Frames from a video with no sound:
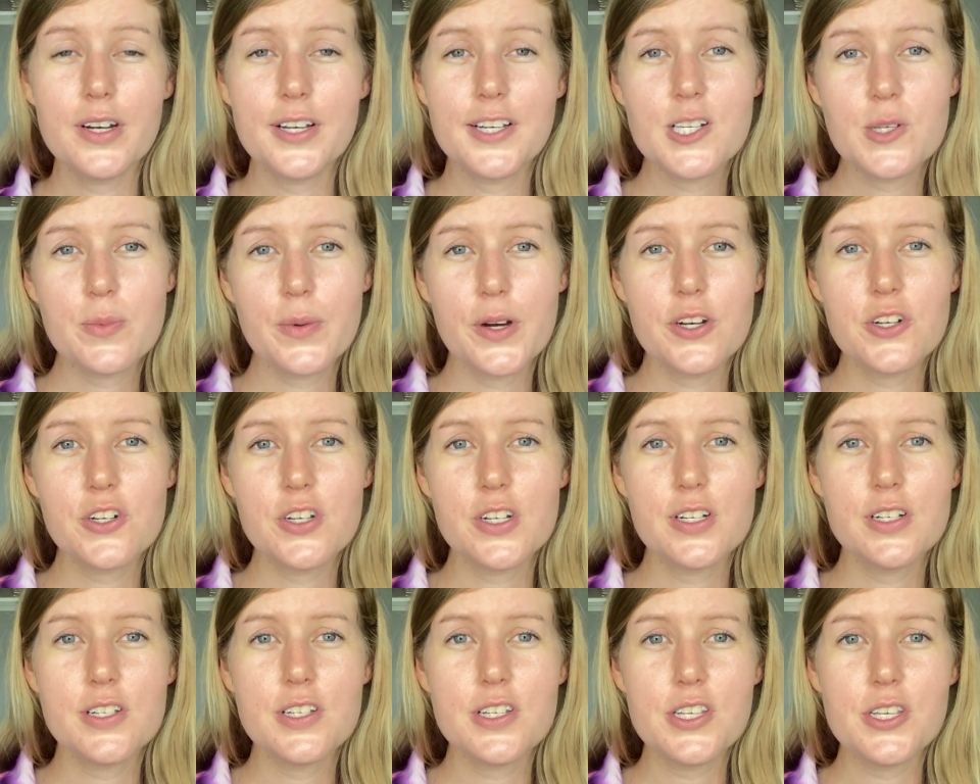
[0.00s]

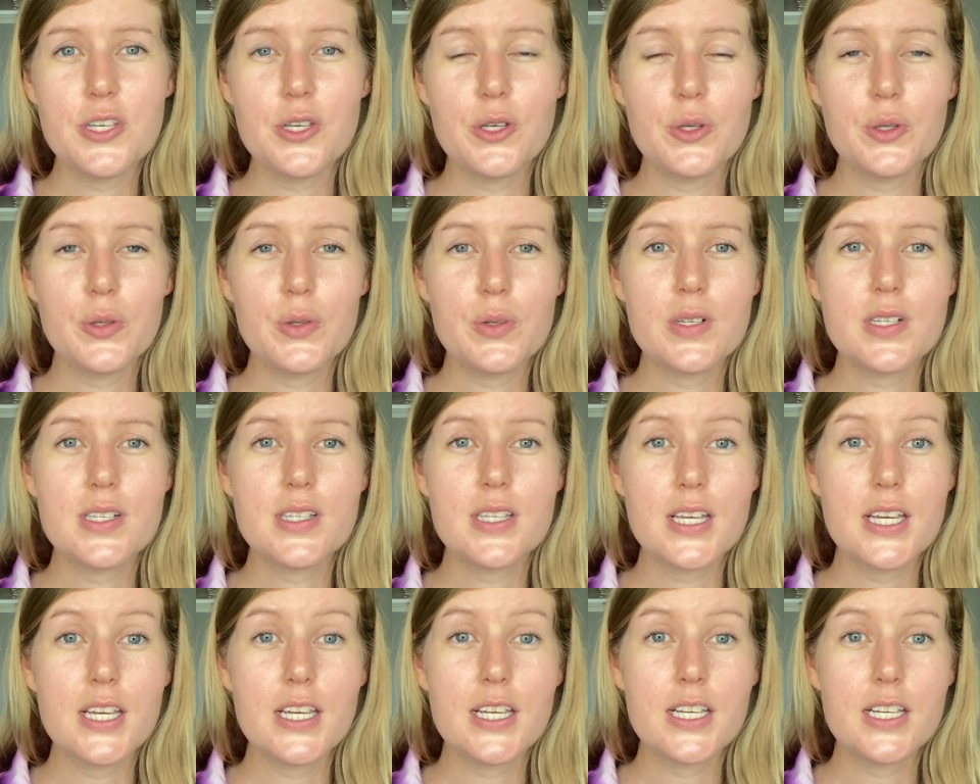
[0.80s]
expression to use
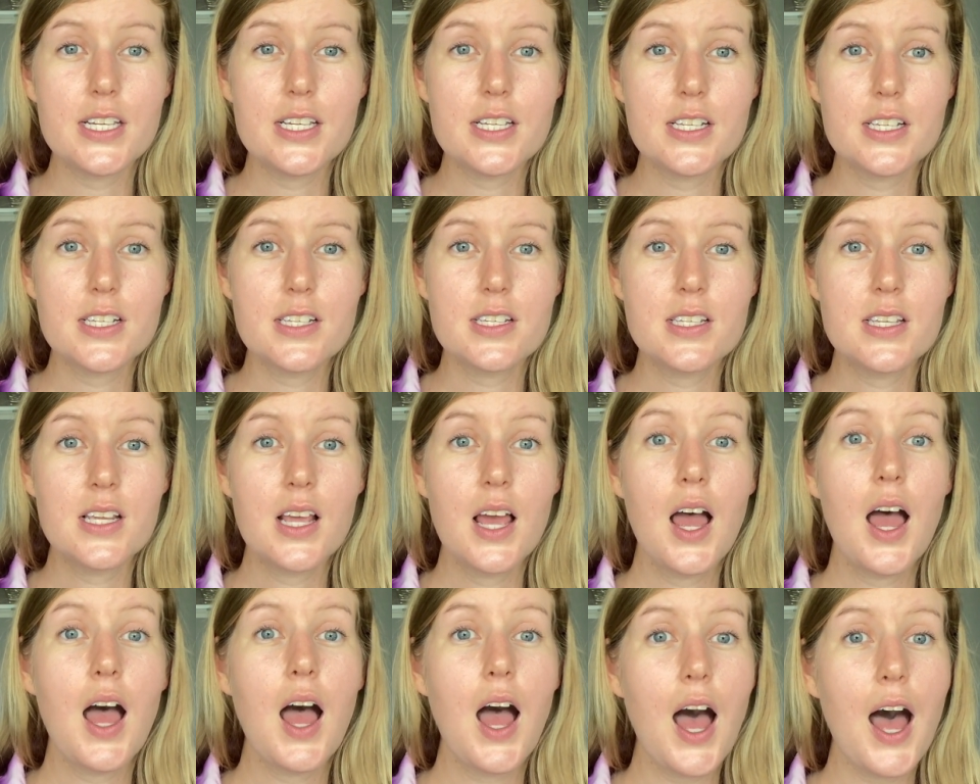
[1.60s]
is
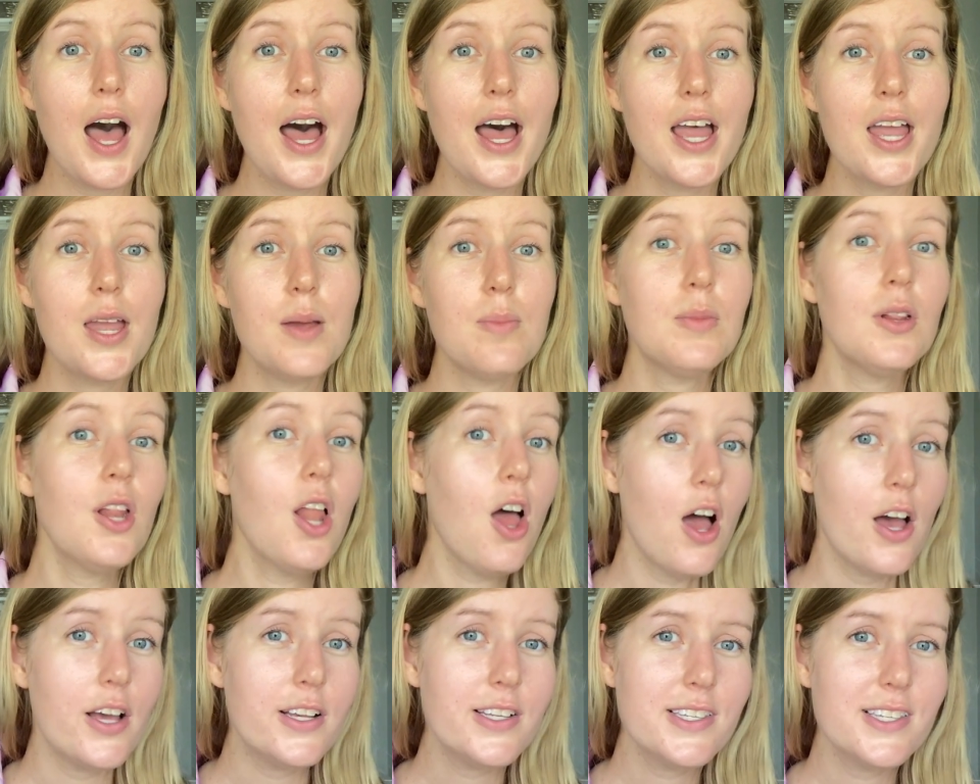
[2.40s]
I'm
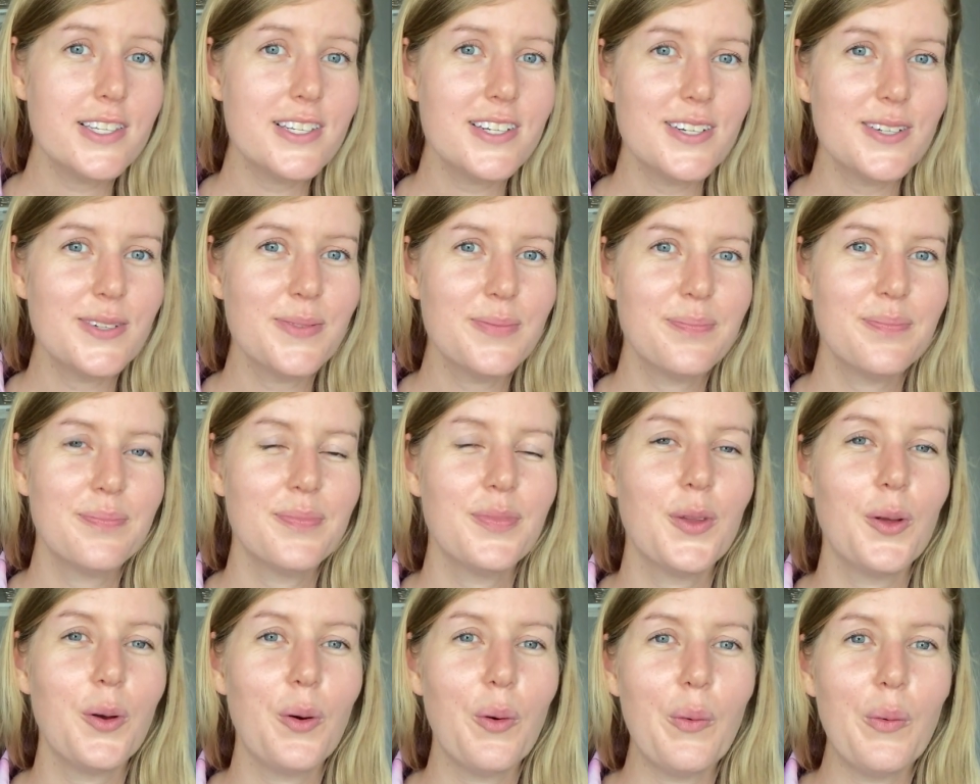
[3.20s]
lost,
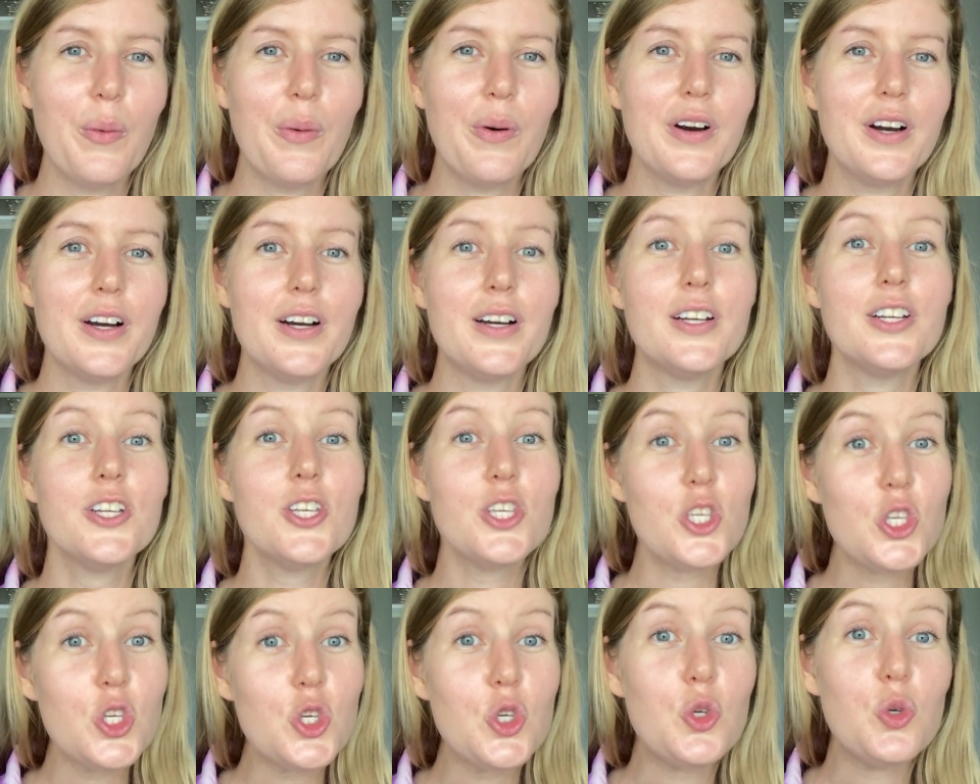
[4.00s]
or
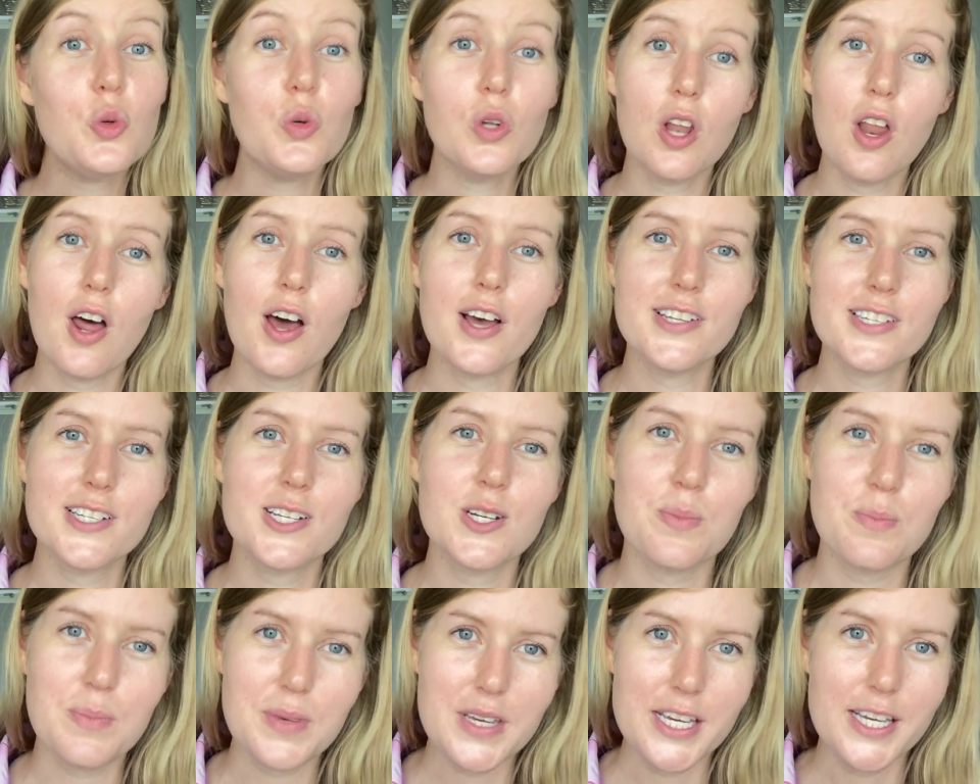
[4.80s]
you
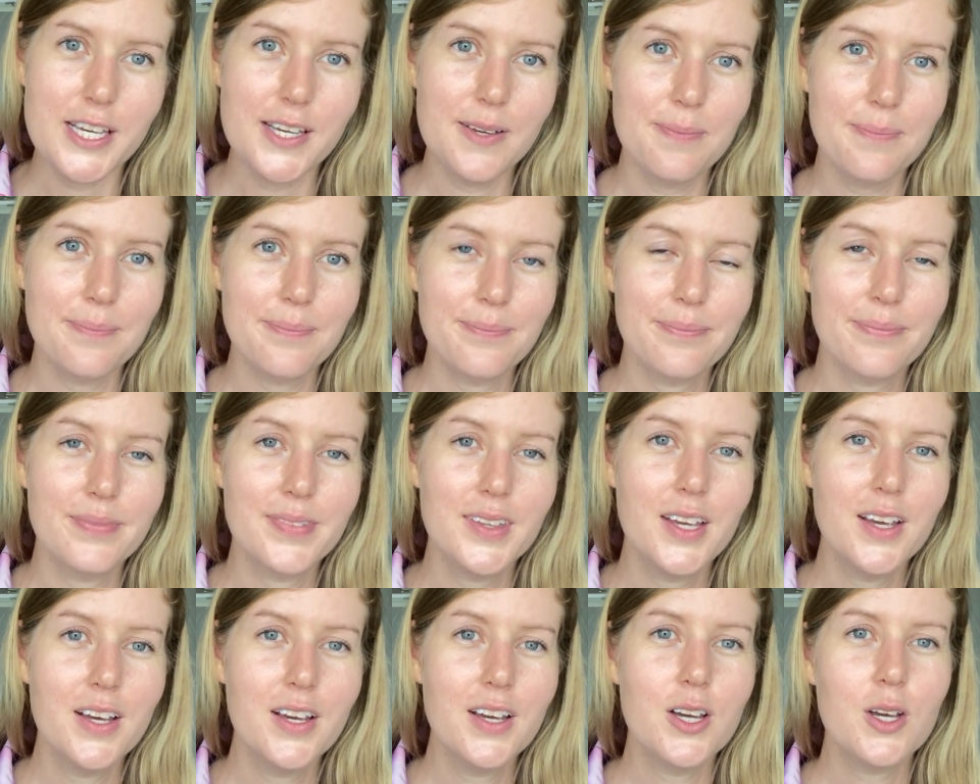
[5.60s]
lost me.
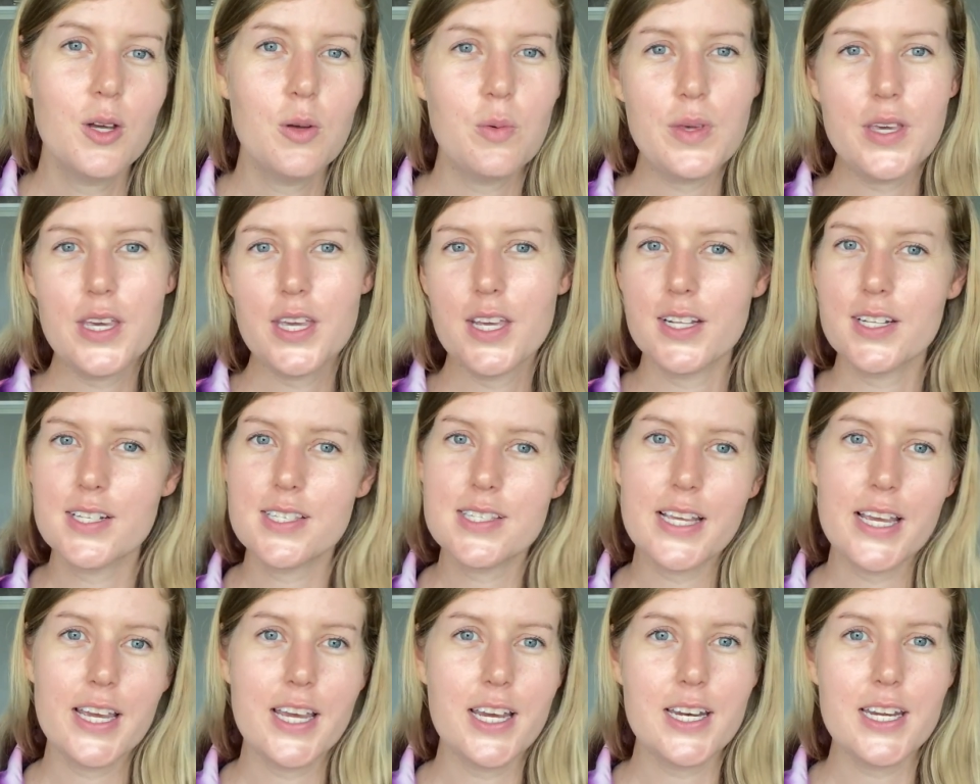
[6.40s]
We can
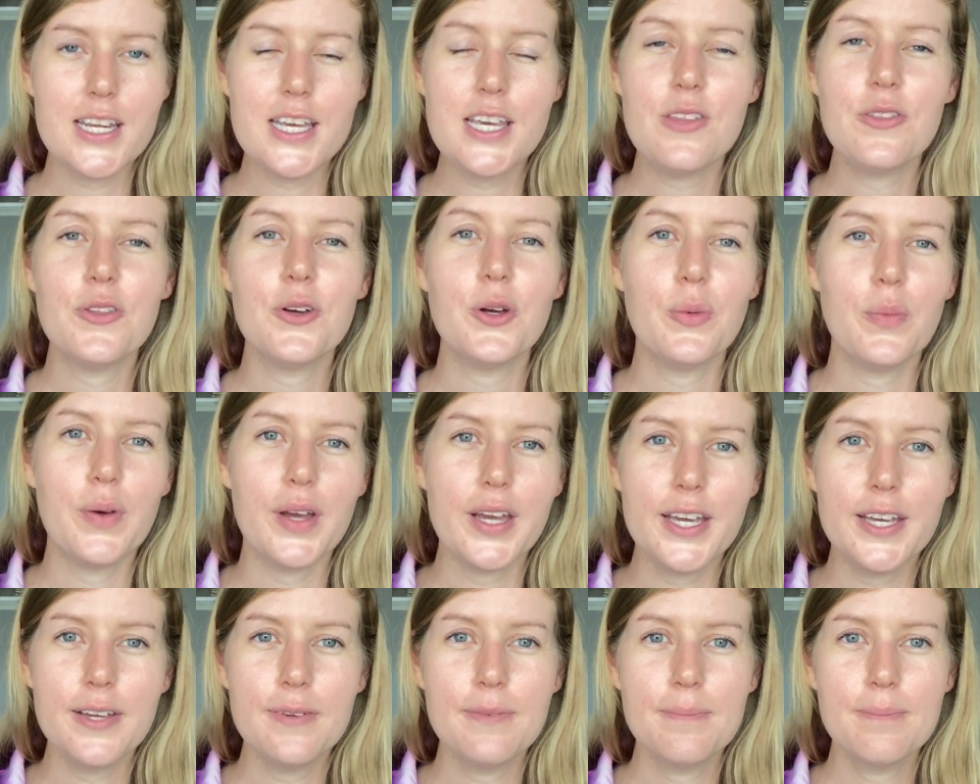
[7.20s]
say it either
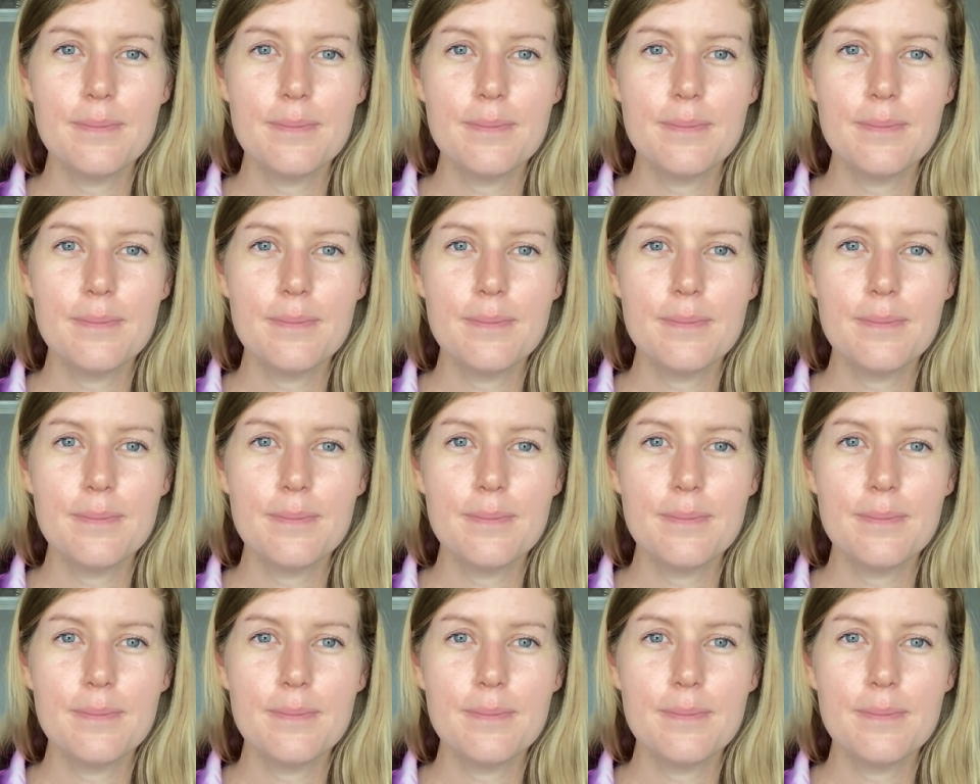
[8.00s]
way.